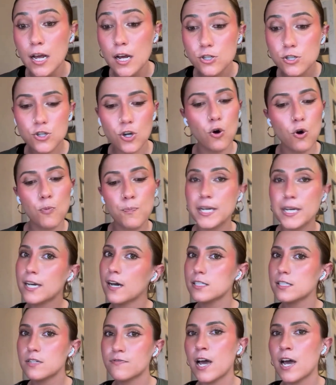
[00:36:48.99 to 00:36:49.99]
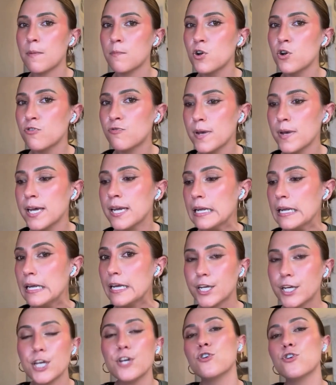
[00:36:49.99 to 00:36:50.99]
So, because of that movement,
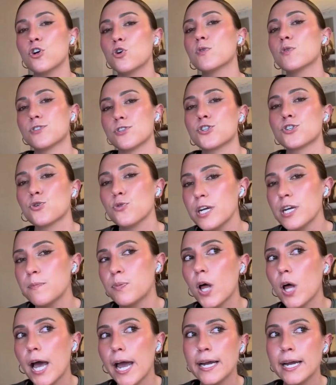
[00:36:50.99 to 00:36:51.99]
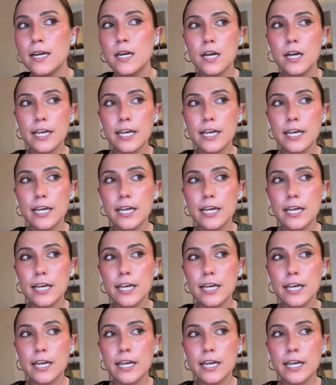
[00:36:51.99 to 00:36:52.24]
he knew it was a screenplay.